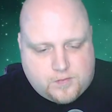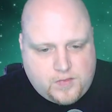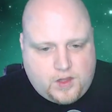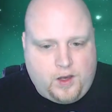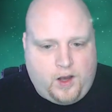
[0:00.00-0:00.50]

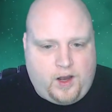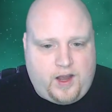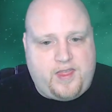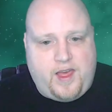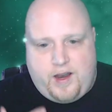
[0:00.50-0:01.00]
I
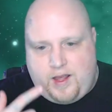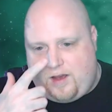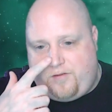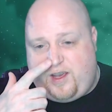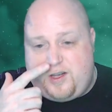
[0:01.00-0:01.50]
then
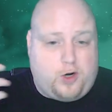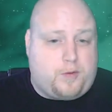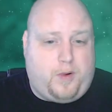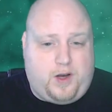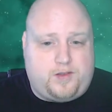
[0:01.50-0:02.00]
have a Truck
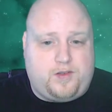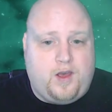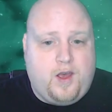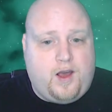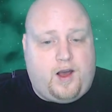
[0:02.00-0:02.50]
Boss.
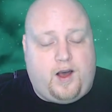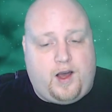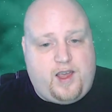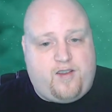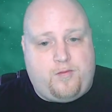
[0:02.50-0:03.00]
I
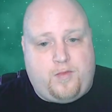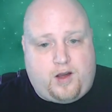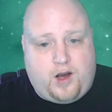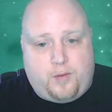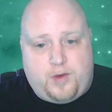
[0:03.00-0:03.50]
gave him a
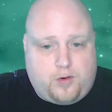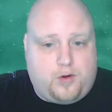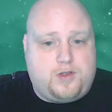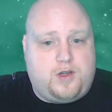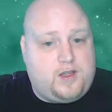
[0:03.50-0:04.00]
Combi
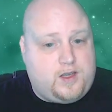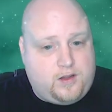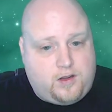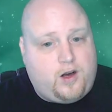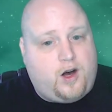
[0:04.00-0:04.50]
Scorcha, To Kill
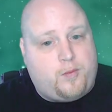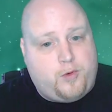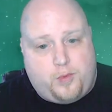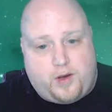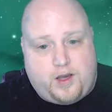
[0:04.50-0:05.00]
a Claw, Brutal
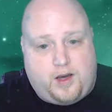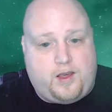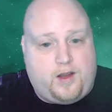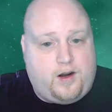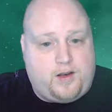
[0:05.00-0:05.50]
but Cunning,
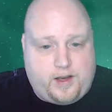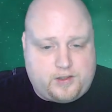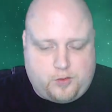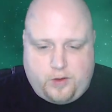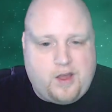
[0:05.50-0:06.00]
and an Attack
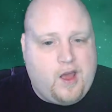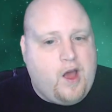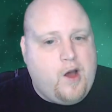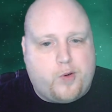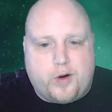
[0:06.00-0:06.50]
Squig.
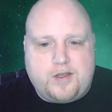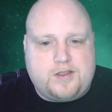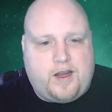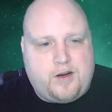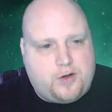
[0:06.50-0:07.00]
Pretty
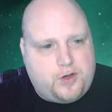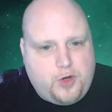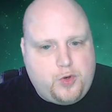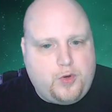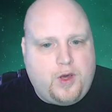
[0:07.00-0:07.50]
standard
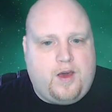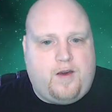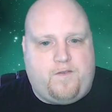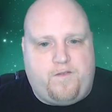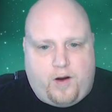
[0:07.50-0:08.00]
dude,
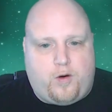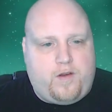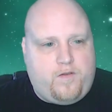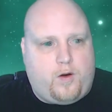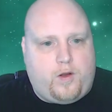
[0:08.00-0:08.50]
very,
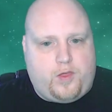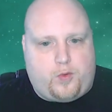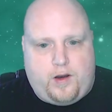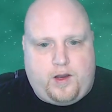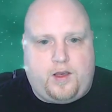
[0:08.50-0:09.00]
very
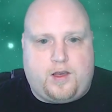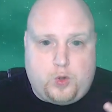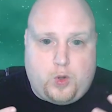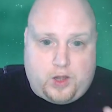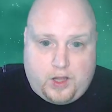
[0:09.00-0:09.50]
threatening, can do
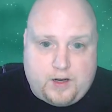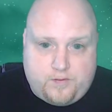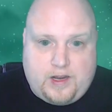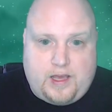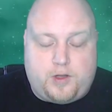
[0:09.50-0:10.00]
a lot of
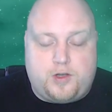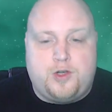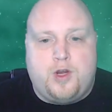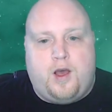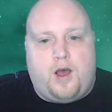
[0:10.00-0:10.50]
damage,
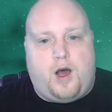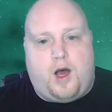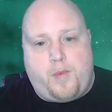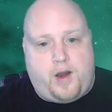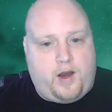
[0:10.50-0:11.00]

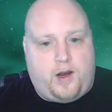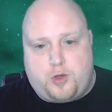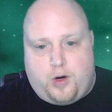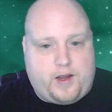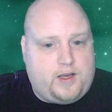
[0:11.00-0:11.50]
and in a
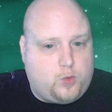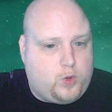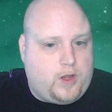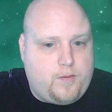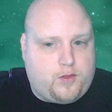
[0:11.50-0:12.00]
truck has a
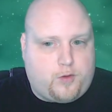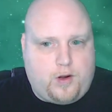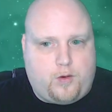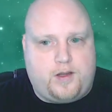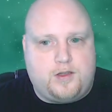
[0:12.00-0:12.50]
really big threat
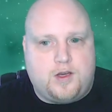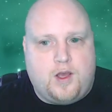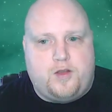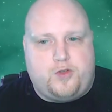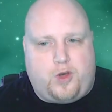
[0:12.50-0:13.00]
range.
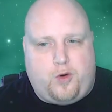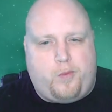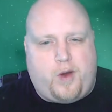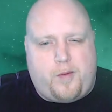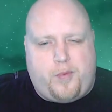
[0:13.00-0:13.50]
So when
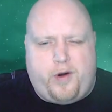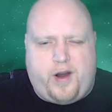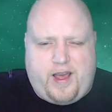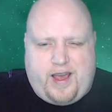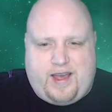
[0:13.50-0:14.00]
my
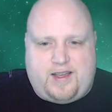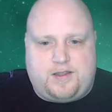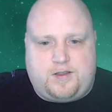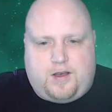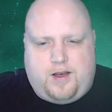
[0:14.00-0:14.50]
opponent
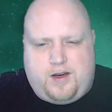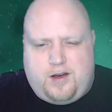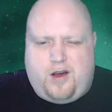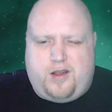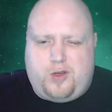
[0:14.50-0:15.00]
has
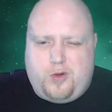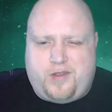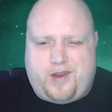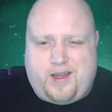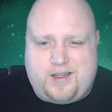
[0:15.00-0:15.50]
a unit
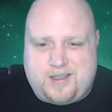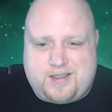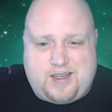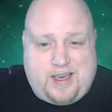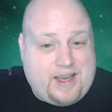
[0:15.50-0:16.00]
that I just
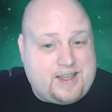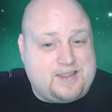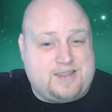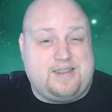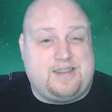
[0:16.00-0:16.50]
can't
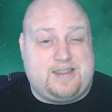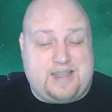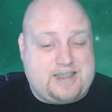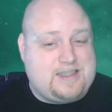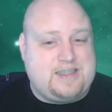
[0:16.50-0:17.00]

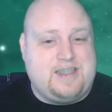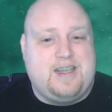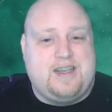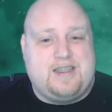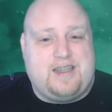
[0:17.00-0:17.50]
let
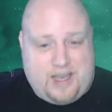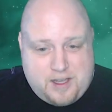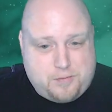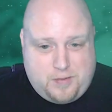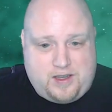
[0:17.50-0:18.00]
hit
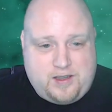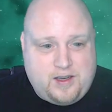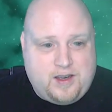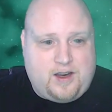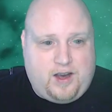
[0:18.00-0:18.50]
me,
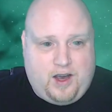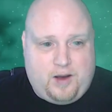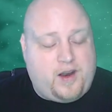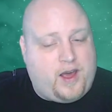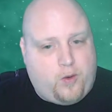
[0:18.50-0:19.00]

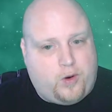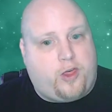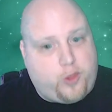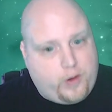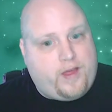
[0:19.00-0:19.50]
and I want to
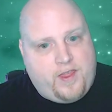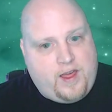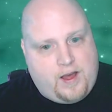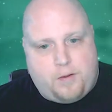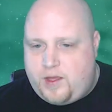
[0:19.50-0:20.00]
threaten
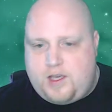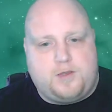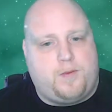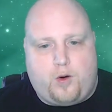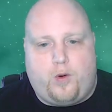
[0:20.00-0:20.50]
them, he's
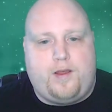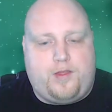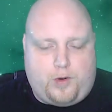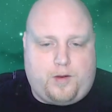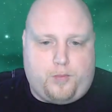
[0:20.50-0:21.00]
my great
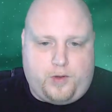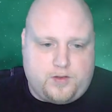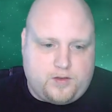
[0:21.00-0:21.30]
threat piece.